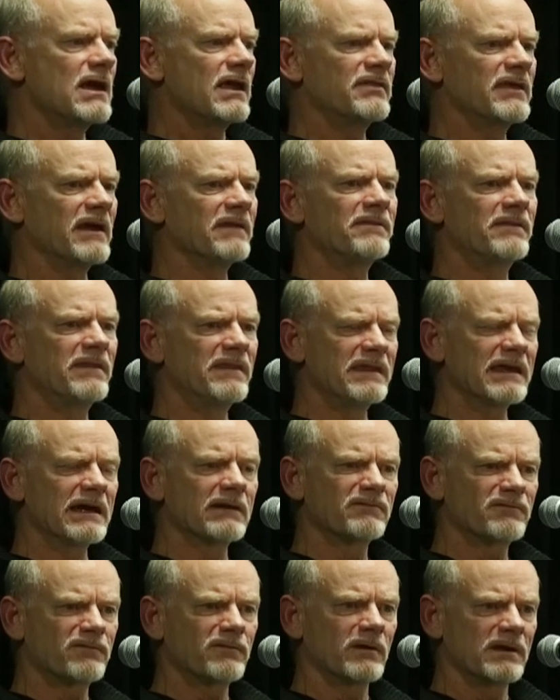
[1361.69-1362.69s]

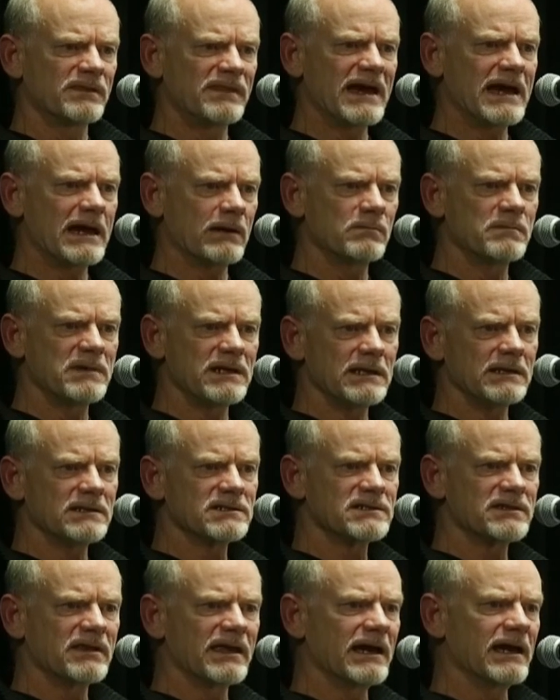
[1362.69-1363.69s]
that
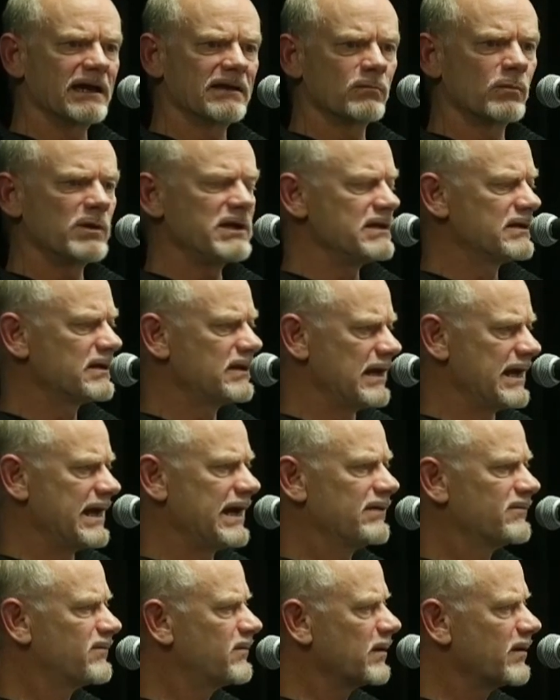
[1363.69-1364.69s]
means that we
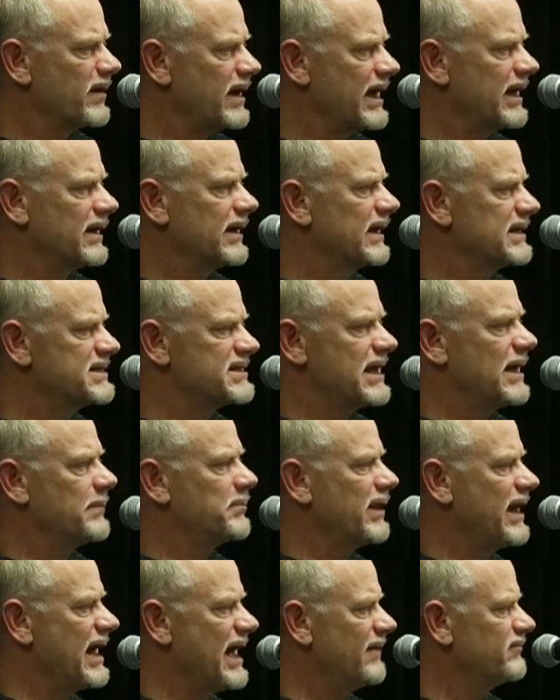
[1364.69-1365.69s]
can, for
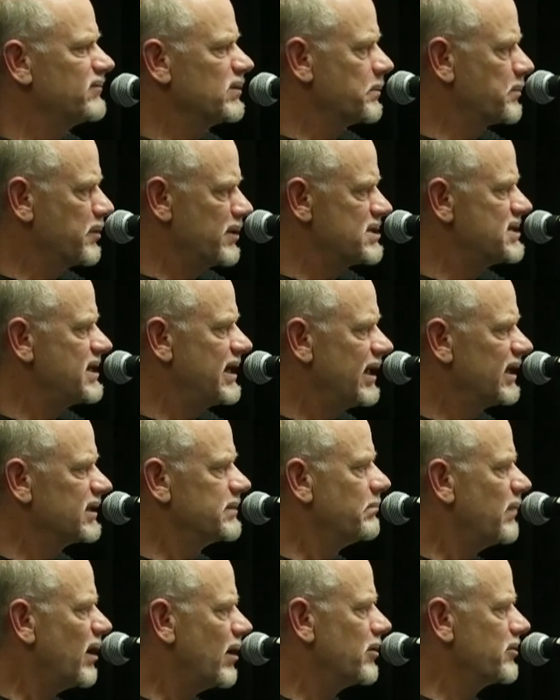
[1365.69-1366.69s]
example, have to protect
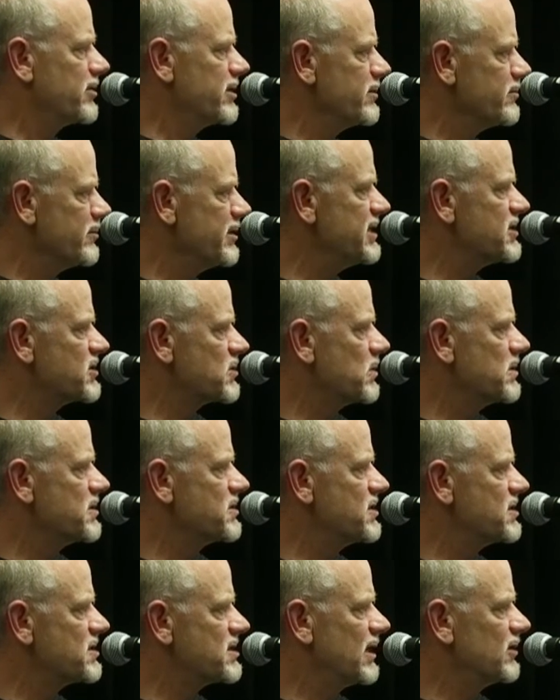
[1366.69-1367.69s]
Maori
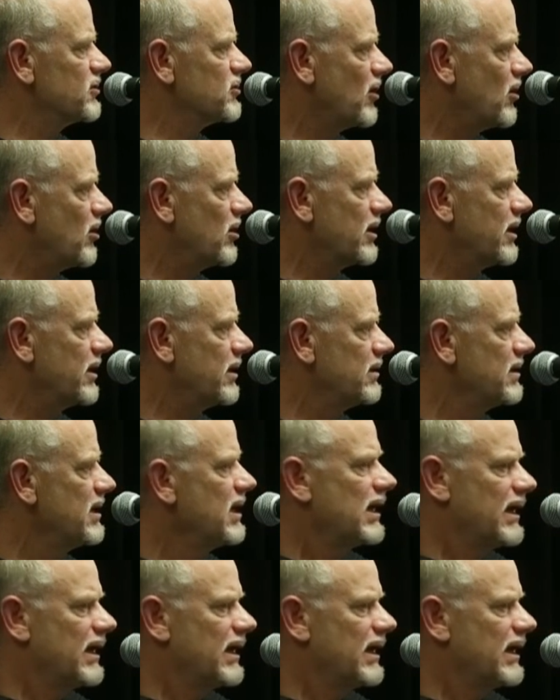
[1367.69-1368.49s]
resources and Tonga.